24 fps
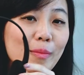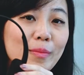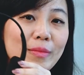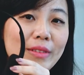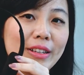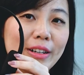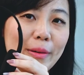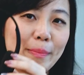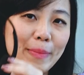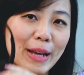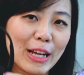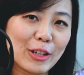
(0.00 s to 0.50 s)

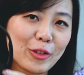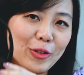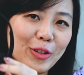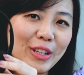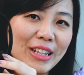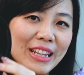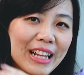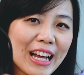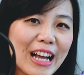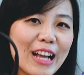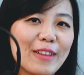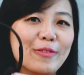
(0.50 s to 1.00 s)
the battery
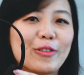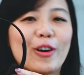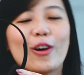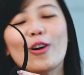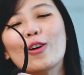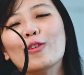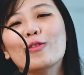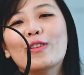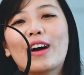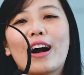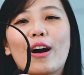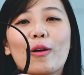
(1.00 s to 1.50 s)
life
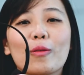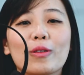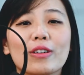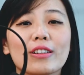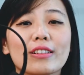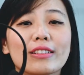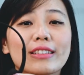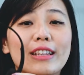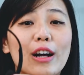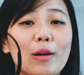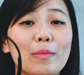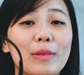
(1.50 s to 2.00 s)
of
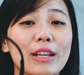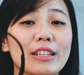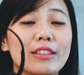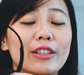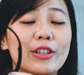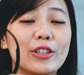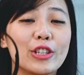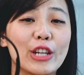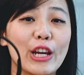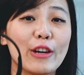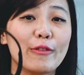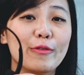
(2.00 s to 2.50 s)
our Sound
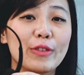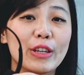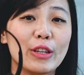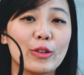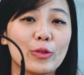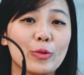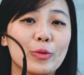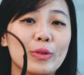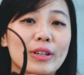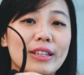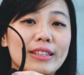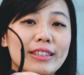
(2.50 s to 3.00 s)
Blaster Gen
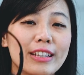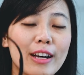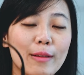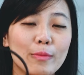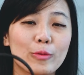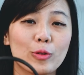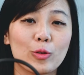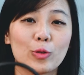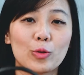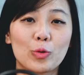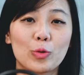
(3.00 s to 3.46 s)
V2 is up to